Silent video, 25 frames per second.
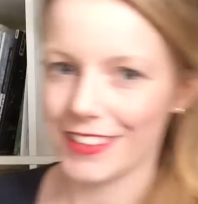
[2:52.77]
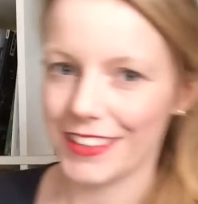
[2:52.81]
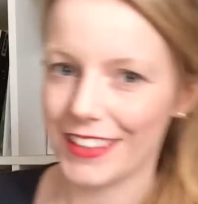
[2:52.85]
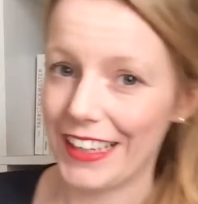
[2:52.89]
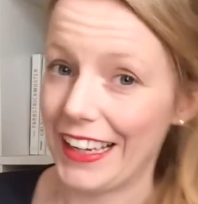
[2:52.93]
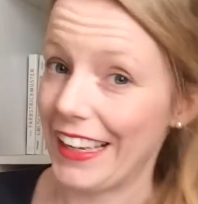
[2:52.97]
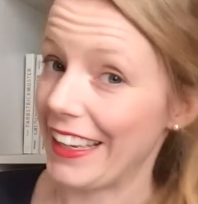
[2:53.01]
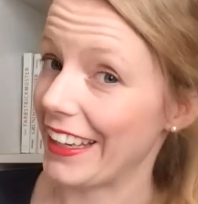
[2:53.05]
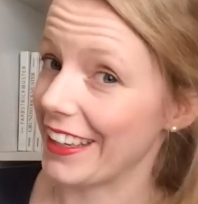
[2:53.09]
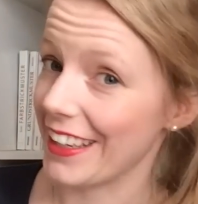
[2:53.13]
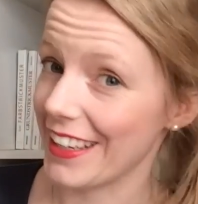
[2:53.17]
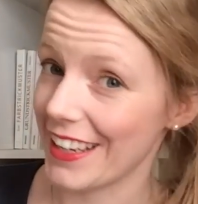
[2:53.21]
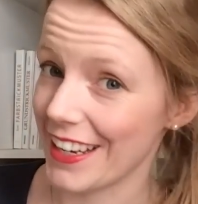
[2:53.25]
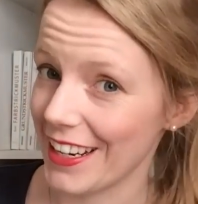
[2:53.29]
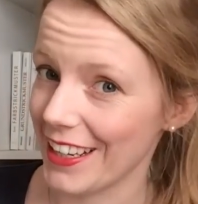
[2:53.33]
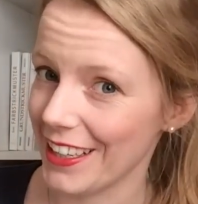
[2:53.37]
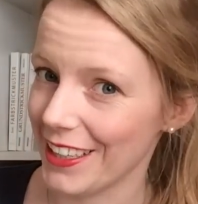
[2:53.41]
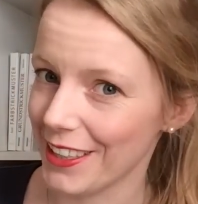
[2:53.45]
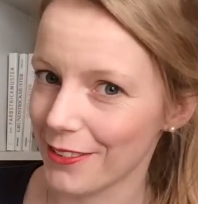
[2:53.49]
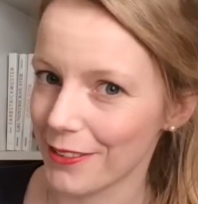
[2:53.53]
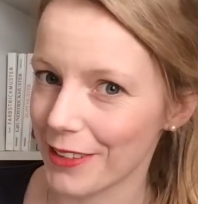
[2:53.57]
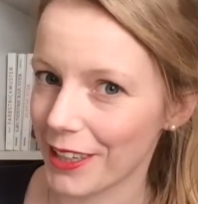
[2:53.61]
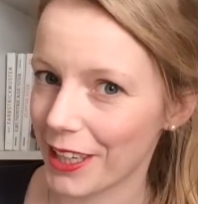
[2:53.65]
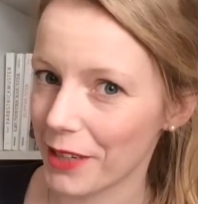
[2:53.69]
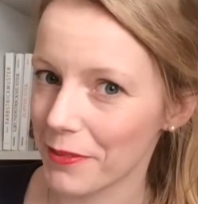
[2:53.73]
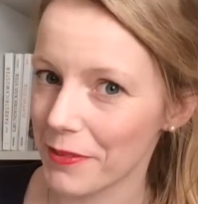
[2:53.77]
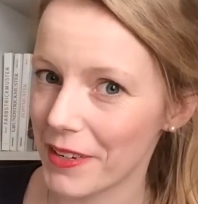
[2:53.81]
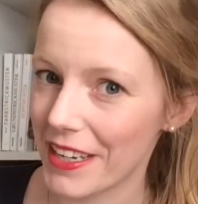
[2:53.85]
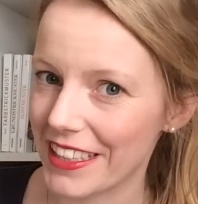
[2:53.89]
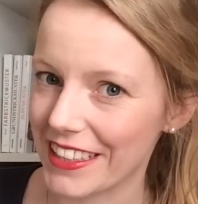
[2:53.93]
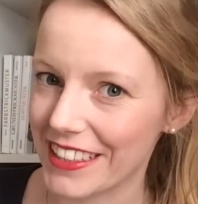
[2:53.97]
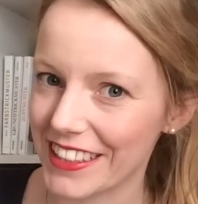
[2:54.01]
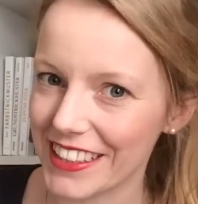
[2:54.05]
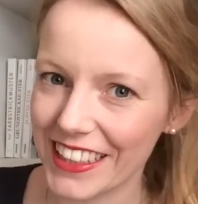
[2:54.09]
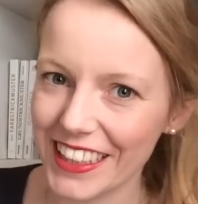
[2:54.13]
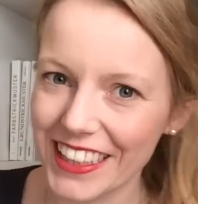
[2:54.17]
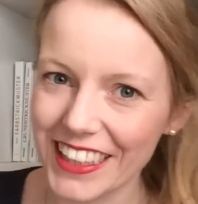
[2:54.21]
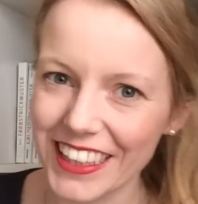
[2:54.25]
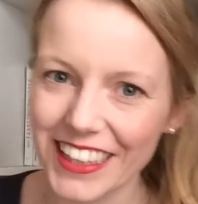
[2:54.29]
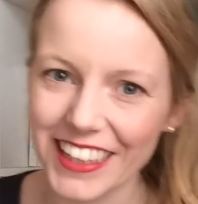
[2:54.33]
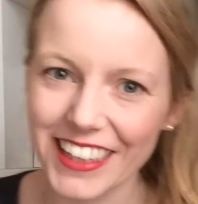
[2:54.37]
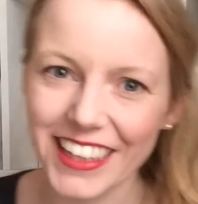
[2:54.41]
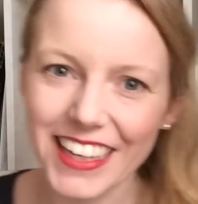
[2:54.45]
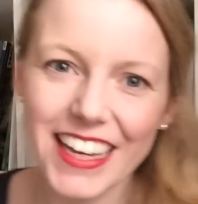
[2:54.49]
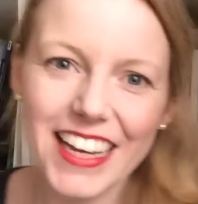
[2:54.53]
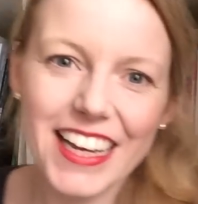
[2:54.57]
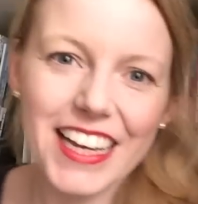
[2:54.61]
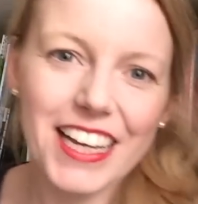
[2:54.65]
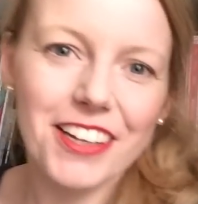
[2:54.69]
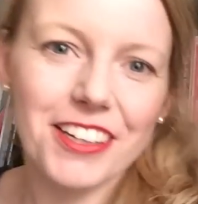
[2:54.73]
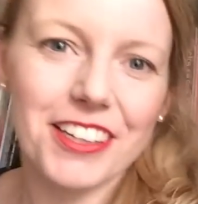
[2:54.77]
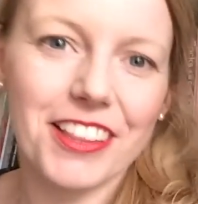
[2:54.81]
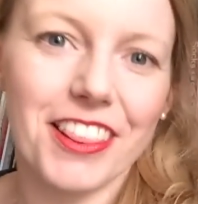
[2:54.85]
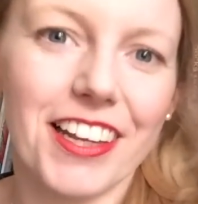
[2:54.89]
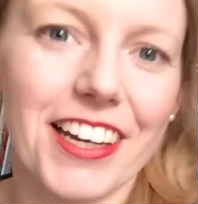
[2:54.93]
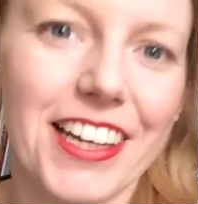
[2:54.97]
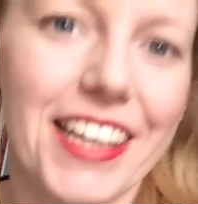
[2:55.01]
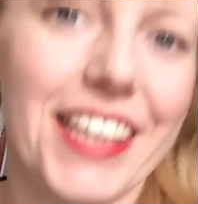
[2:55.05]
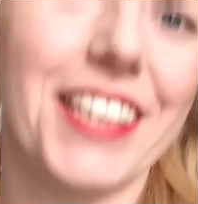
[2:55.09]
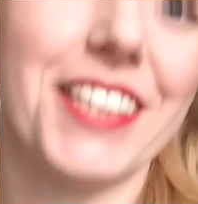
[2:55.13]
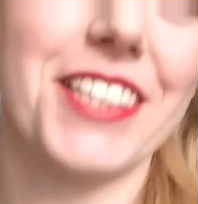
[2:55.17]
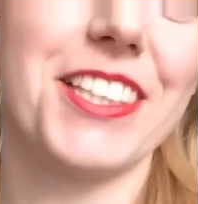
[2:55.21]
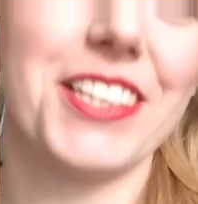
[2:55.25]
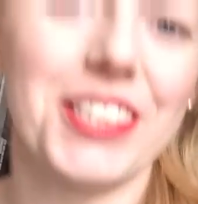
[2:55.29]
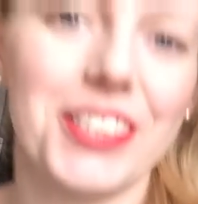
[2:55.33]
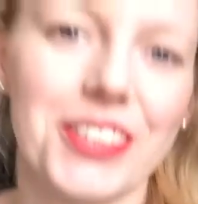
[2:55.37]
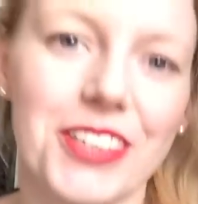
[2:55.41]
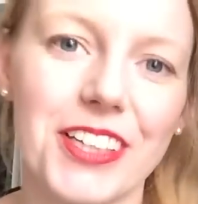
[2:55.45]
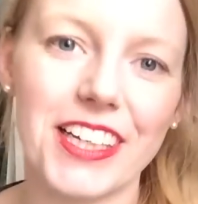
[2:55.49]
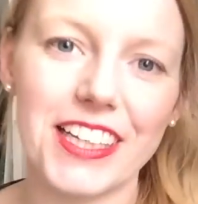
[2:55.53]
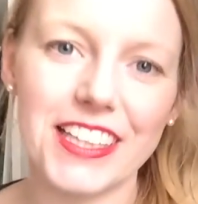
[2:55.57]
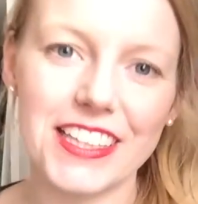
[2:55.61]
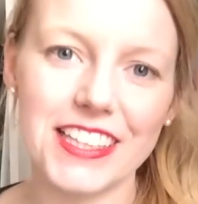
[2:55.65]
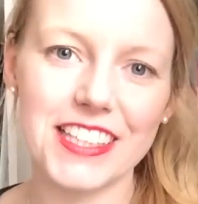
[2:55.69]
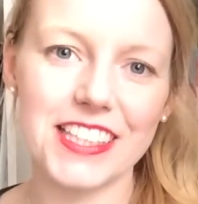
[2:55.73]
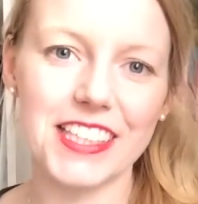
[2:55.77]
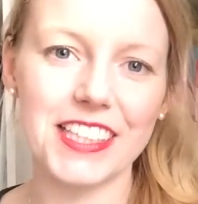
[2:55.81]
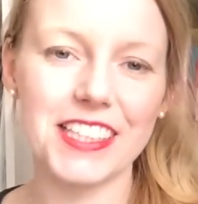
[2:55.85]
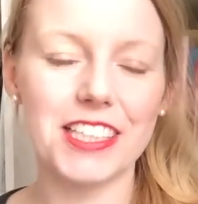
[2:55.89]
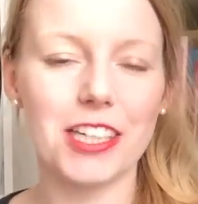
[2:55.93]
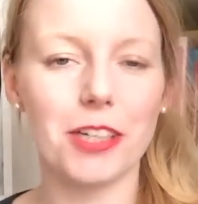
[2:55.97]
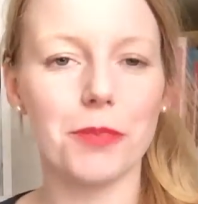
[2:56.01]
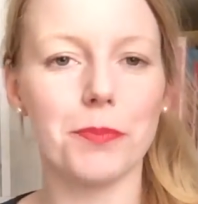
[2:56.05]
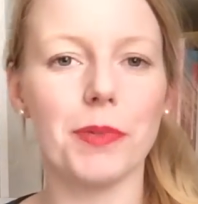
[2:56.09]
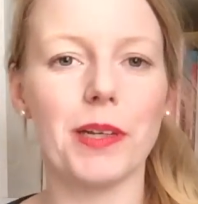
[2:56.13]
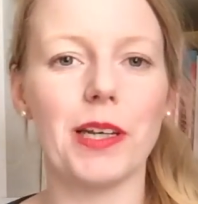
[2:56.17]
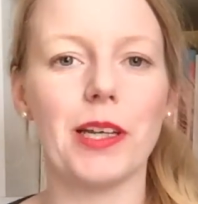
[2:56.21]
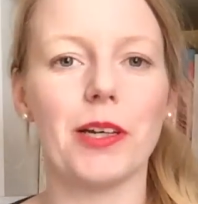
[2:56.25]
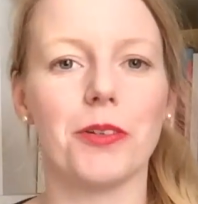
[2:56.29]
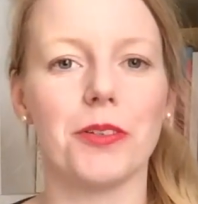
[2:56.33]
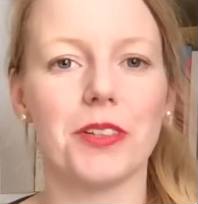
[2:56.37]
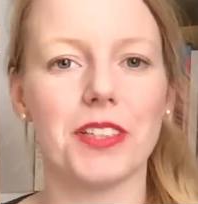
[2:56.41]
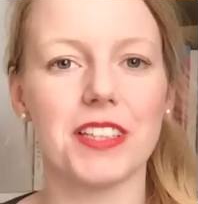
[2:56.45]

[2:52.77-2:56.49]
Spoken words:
I can highly recommend. The links you can see down below.